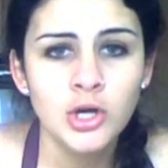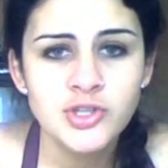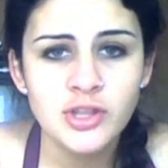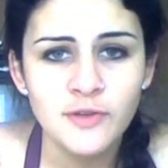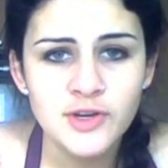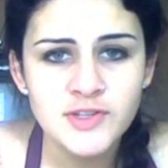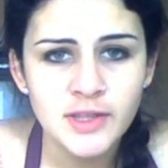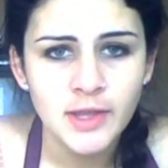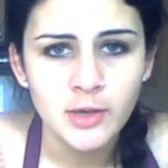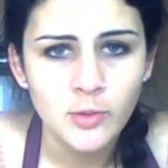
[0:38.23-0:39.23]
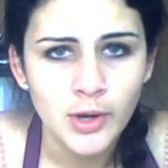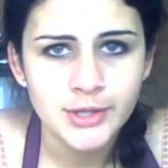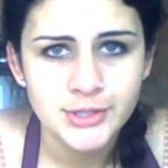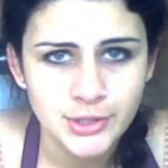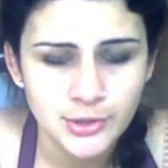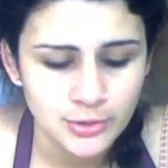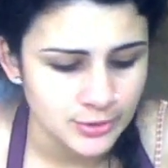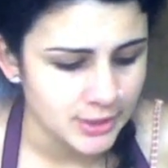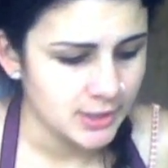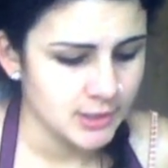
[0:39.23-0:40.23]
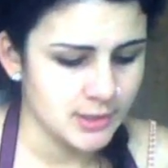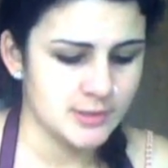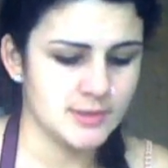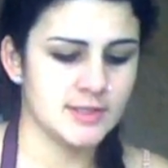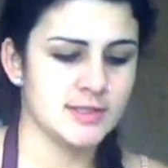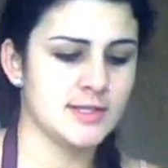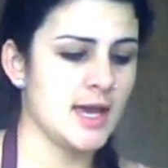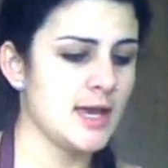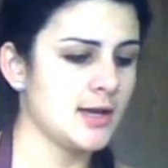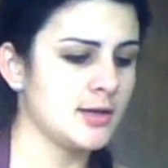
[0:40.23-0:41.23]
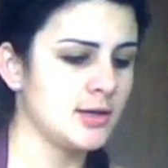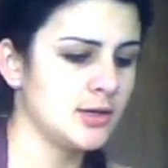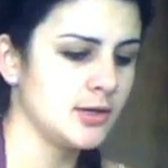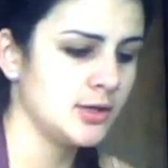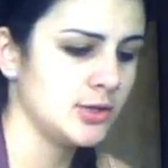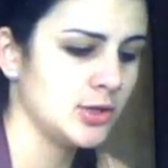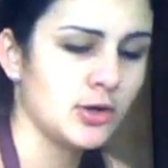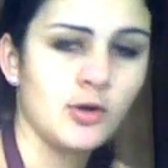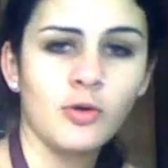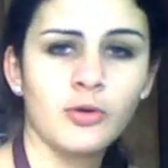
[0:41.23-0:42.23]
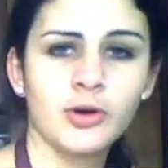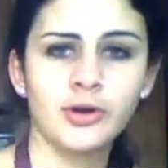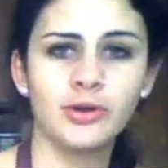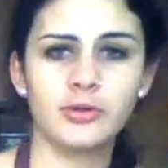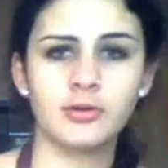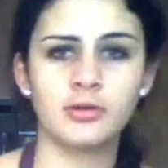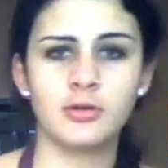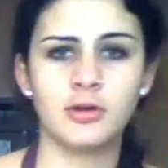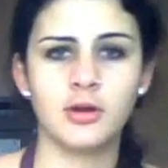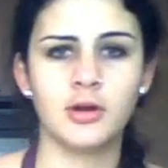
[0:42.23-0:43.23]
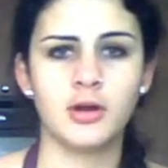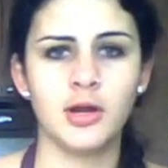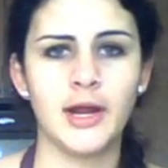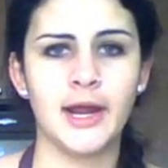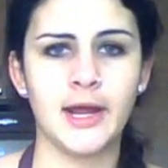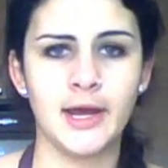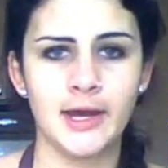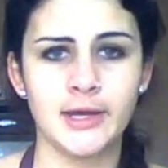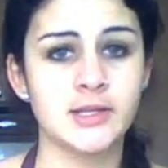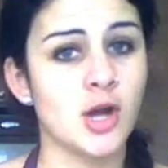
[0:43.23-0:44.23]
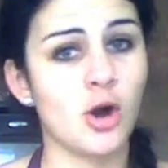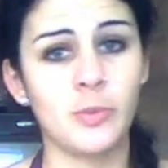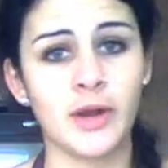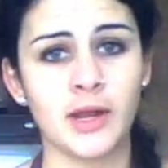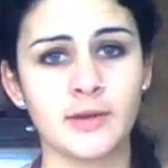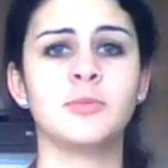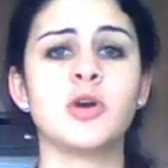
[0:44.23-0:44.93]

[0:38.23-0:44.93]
So the first thing that you want to do is take your corn and open it.